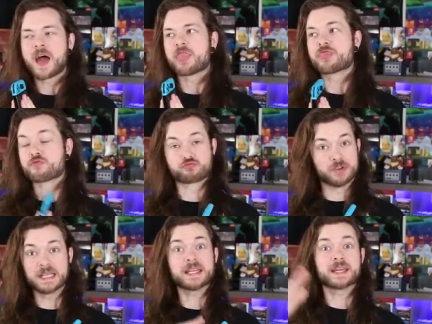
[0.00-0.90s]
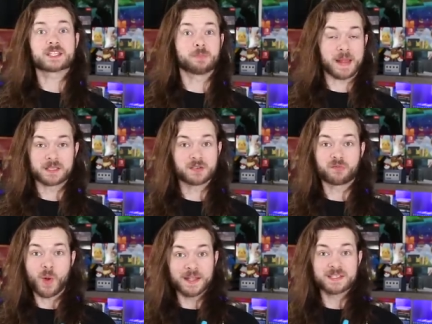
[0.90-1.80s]
the really expensive
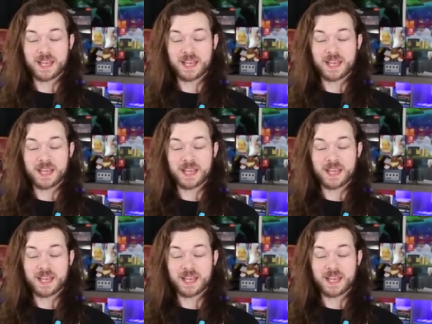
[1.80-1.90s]
ones